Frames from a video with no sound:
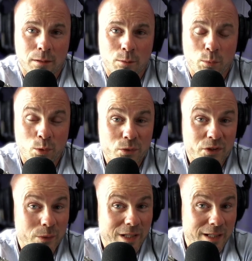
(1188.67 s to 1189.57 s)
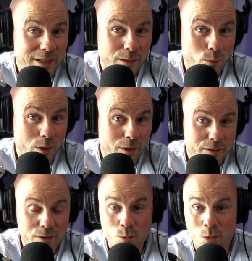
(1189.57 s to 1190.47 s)
But also hear words
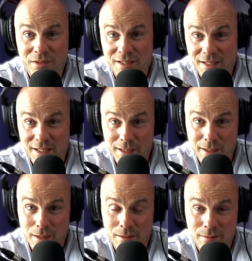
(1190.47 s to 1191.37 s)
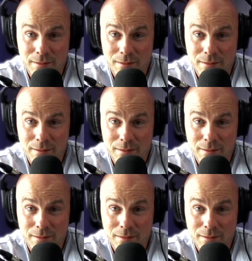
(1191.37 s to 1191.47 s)
you wanted to hear